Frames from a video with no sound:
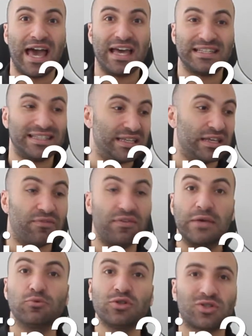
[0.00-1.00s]
see if
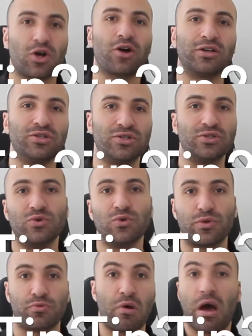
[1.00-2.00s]
he was talking to you
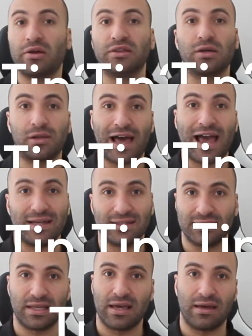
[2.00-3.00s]
throughout the
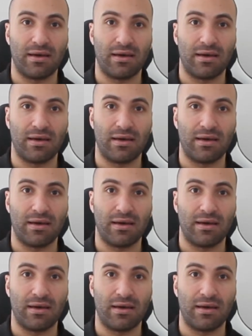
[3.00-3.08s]
class,